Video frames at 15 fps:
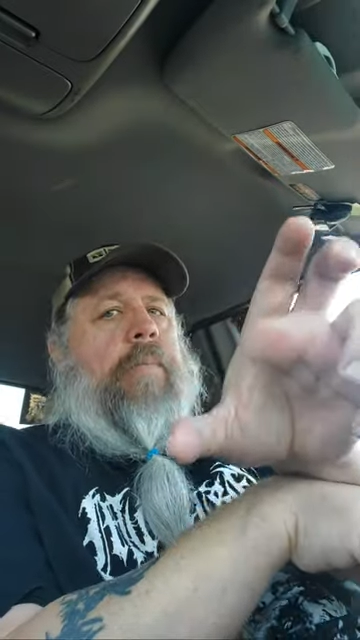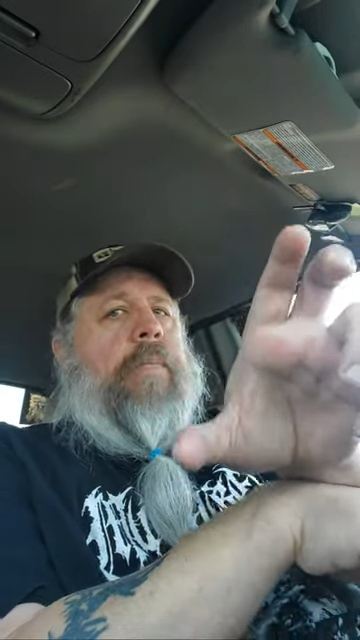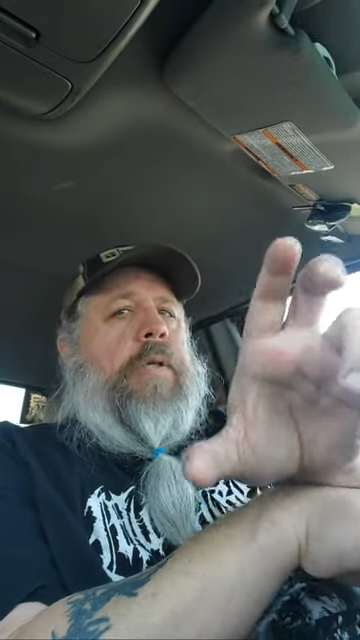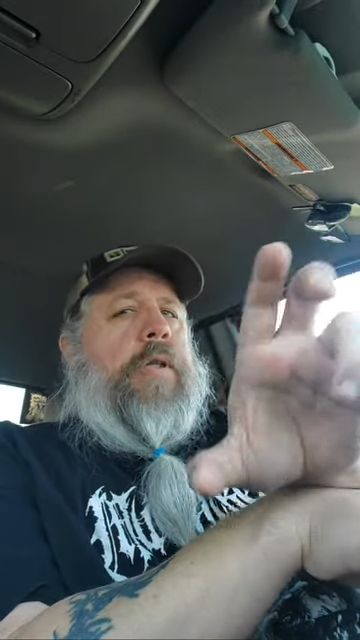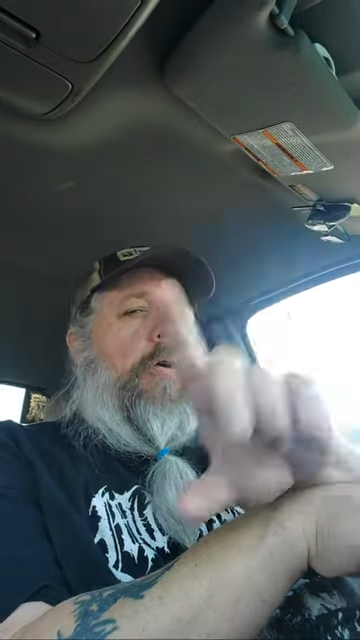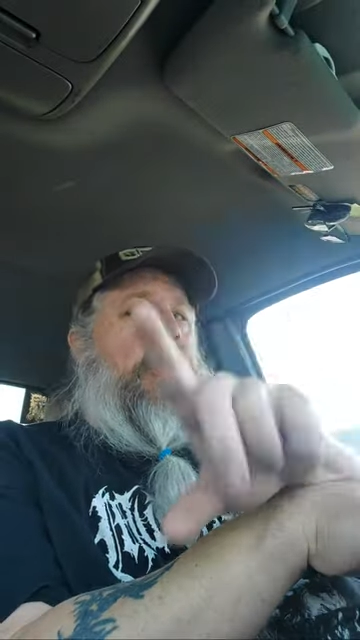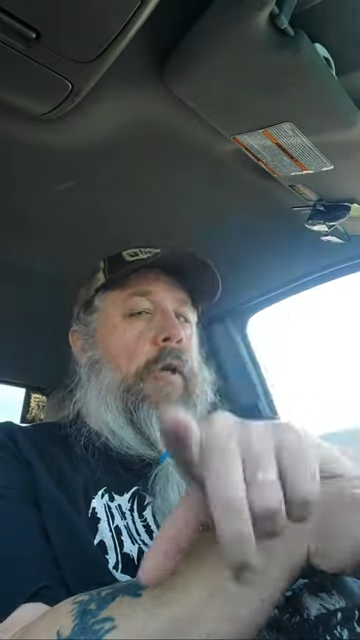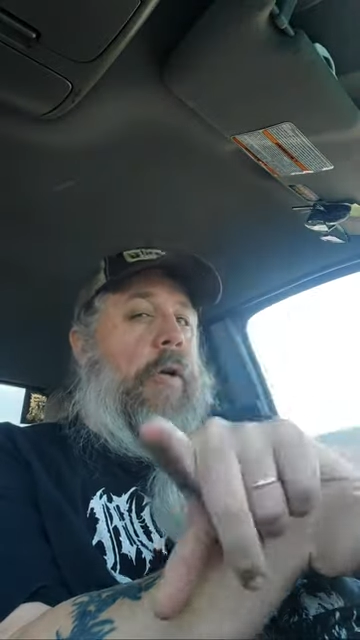
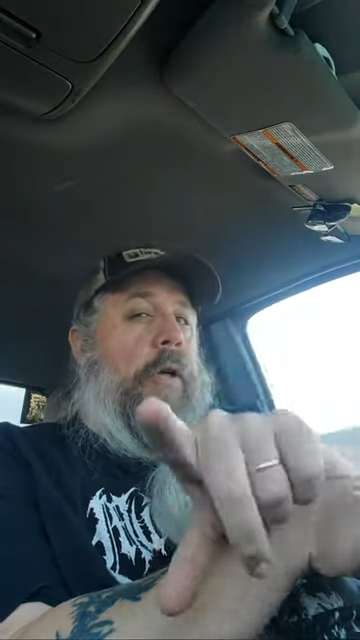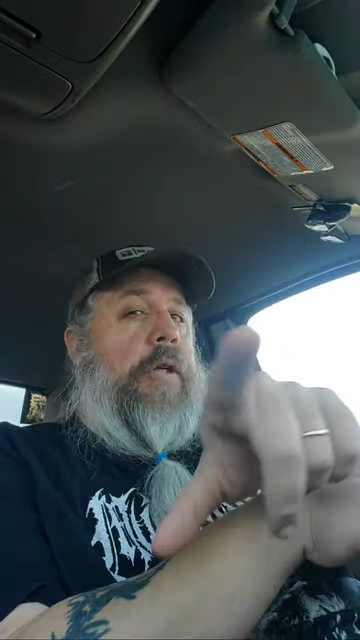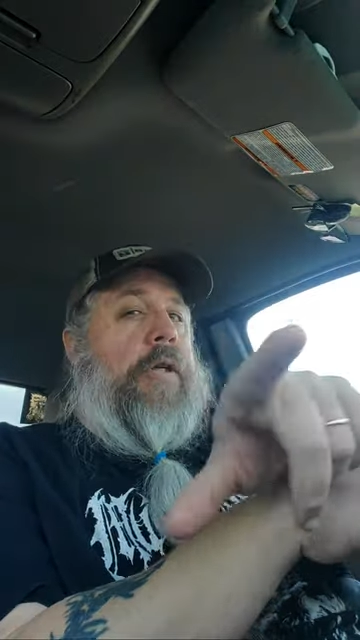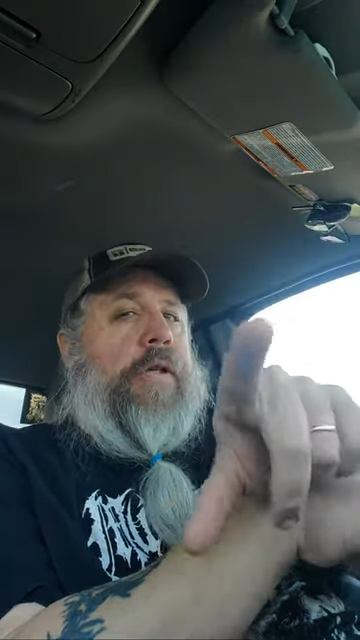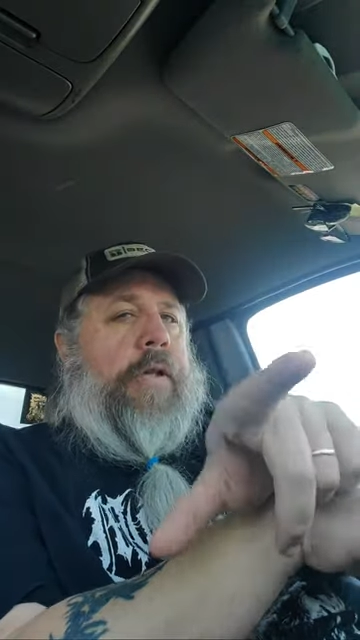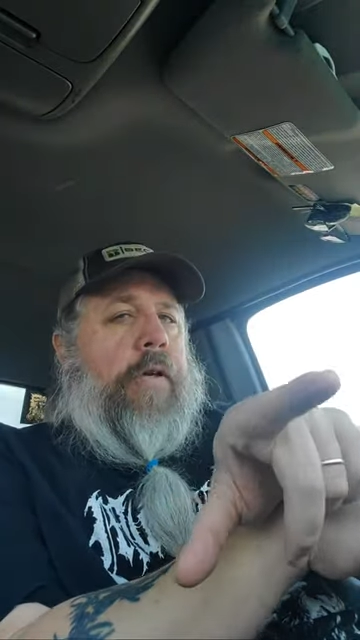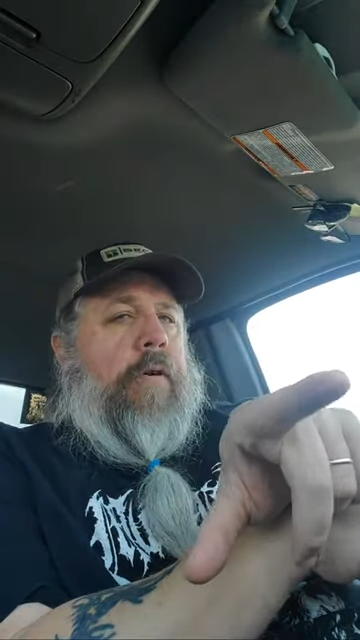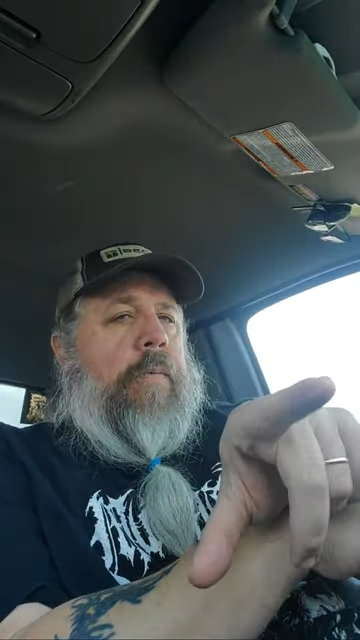So you could
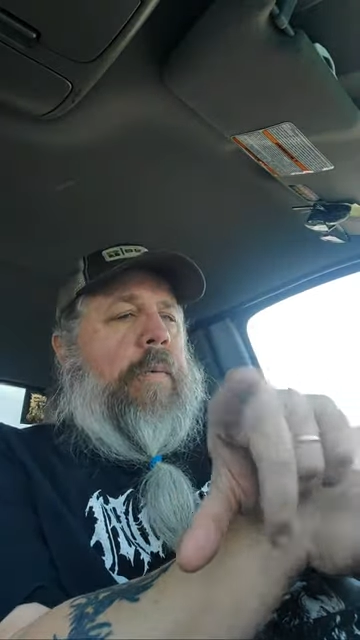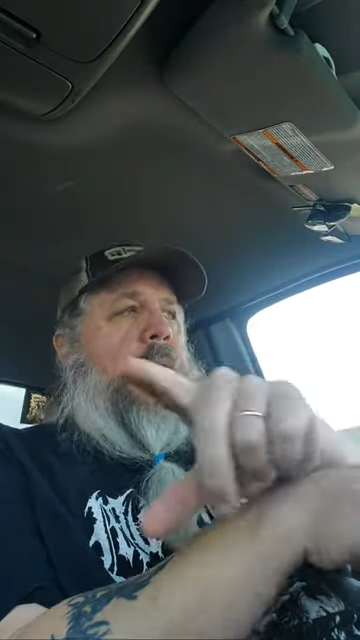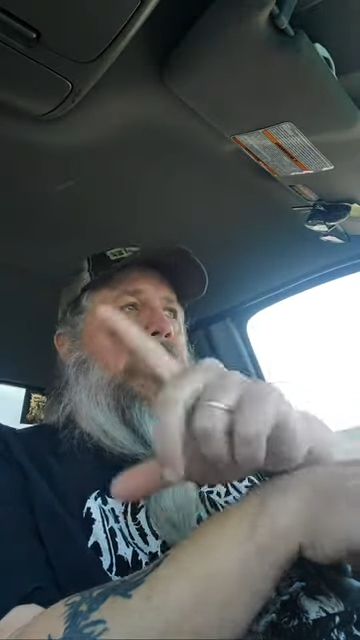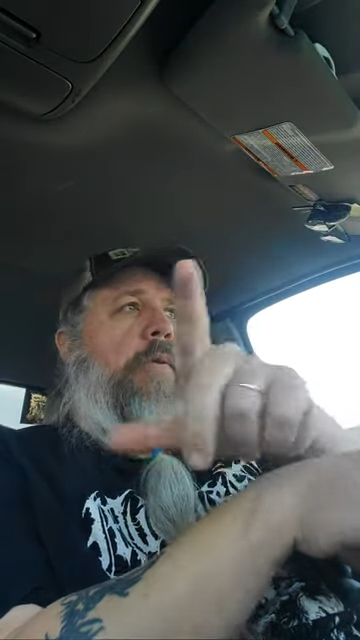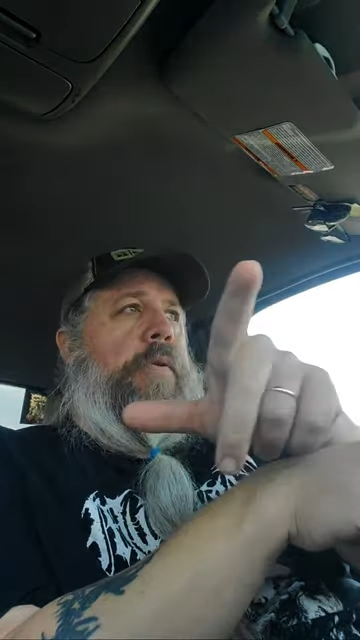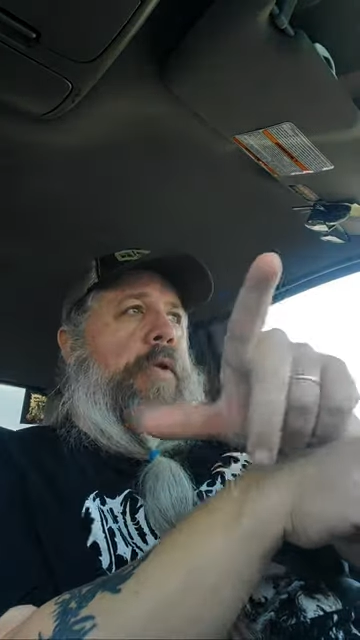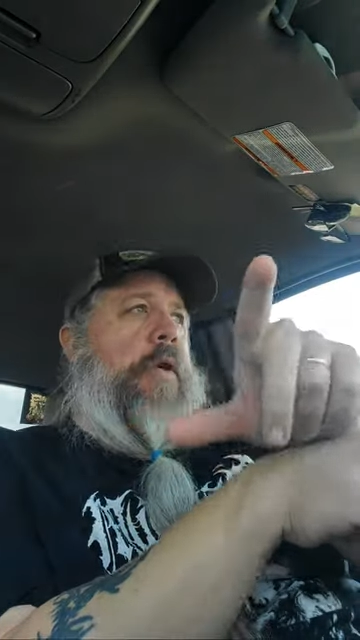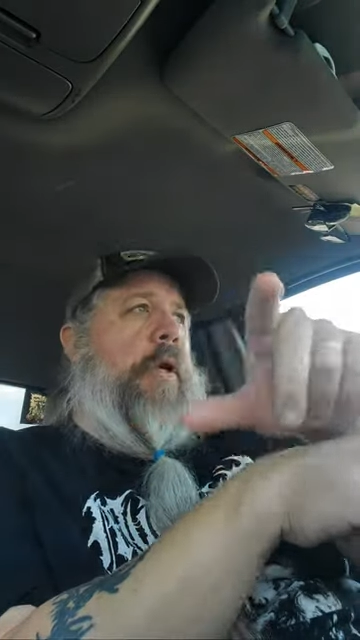assume that I
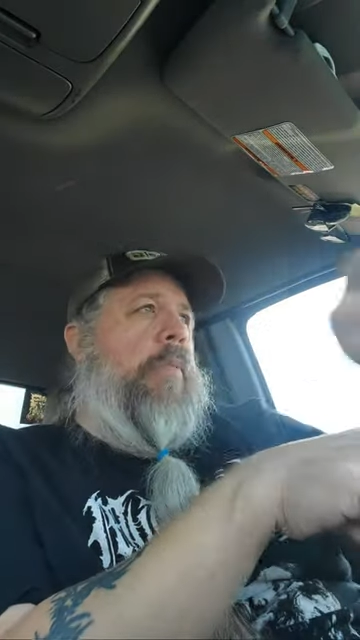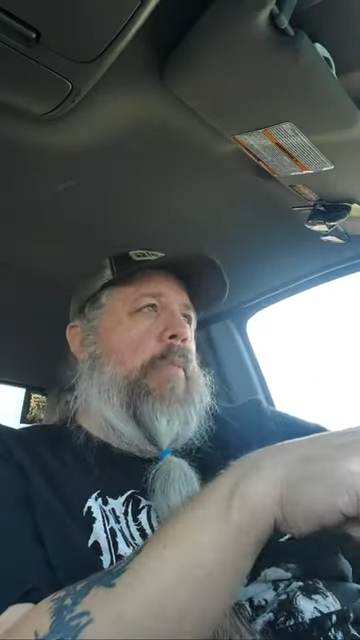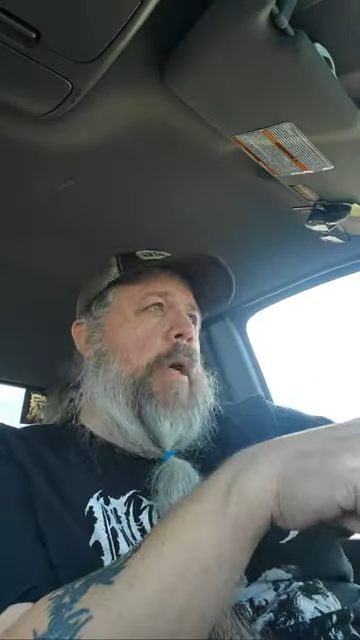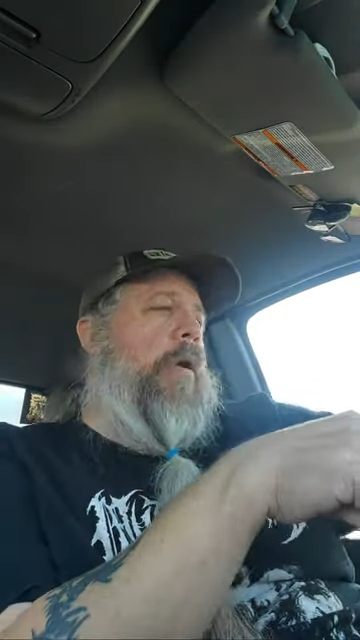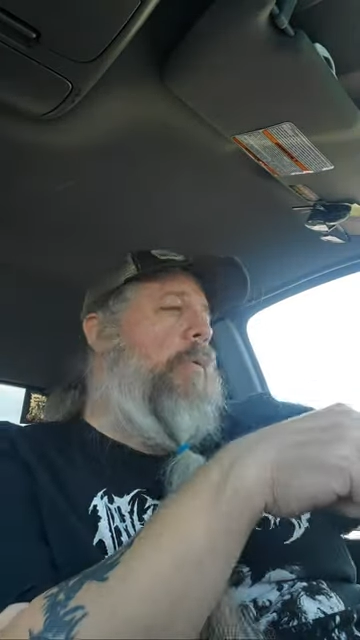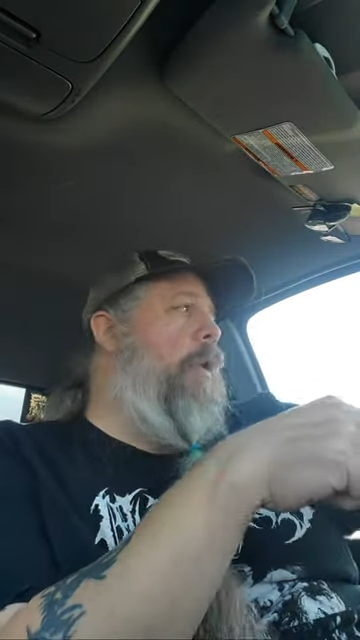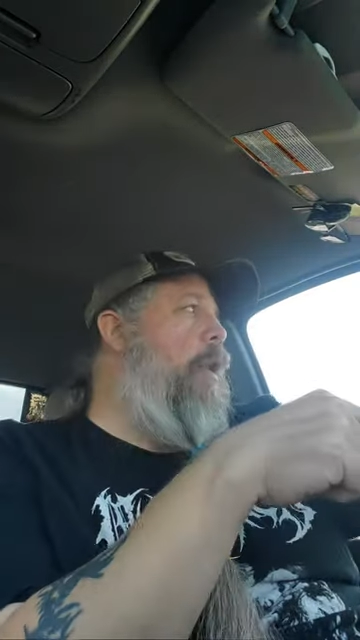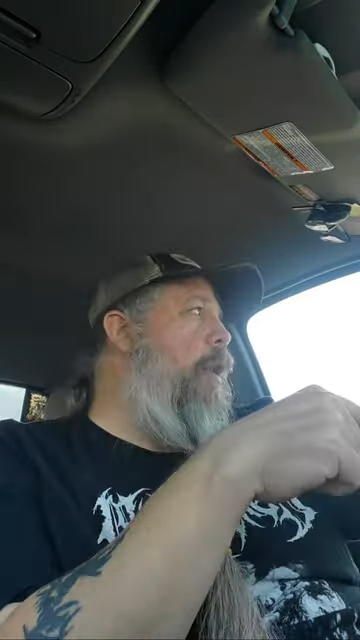was drinking my
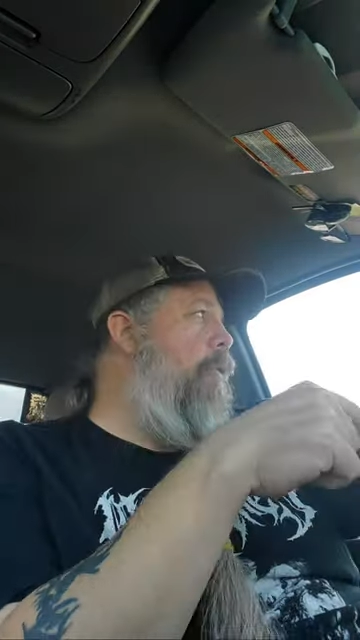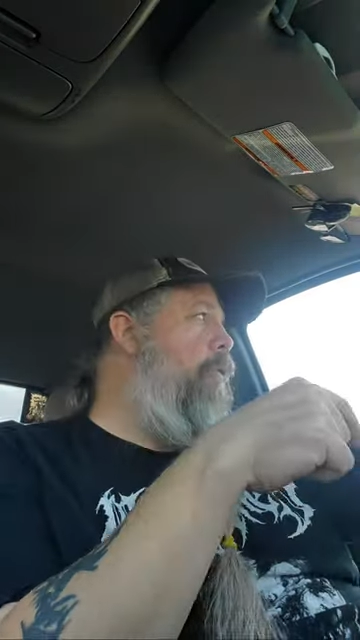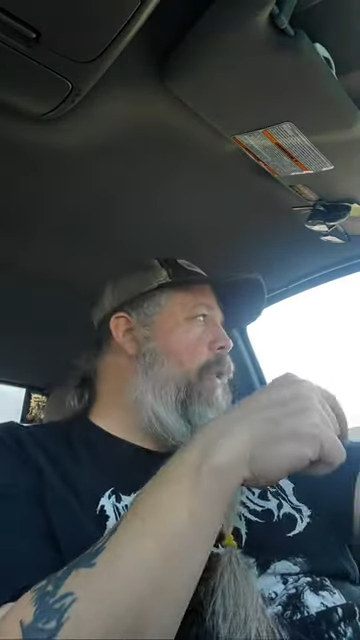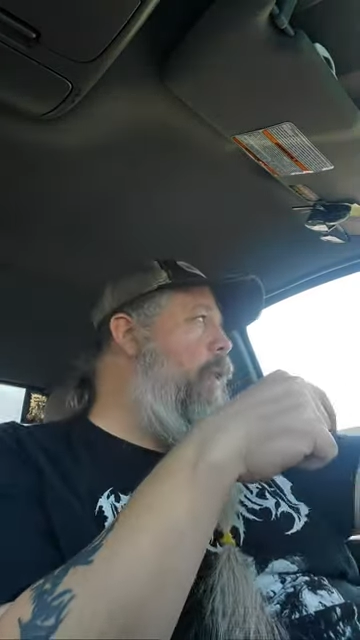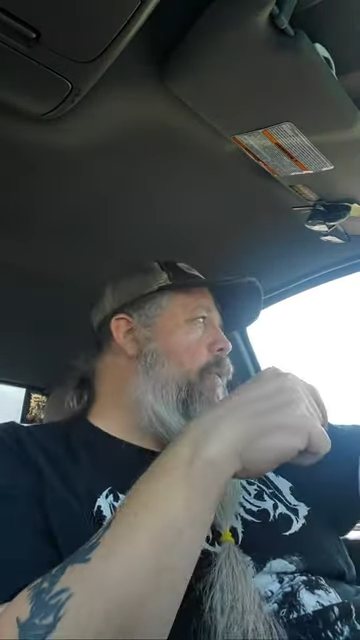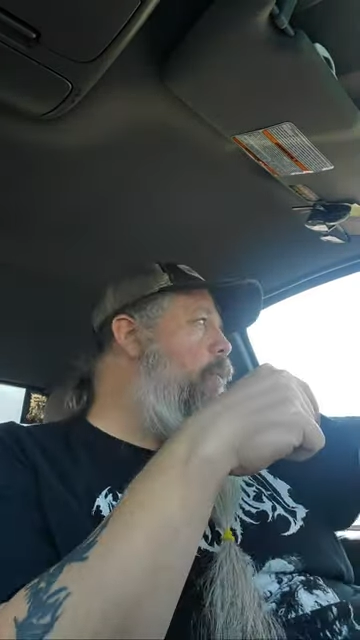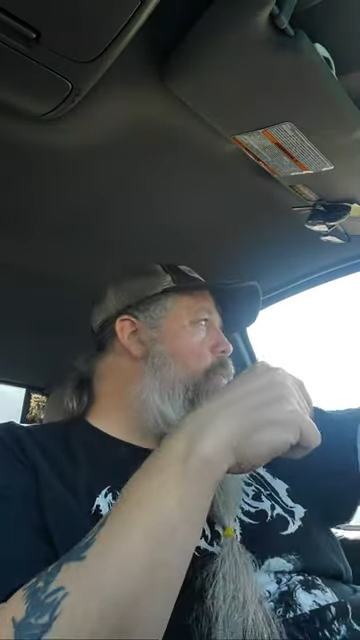own coffee.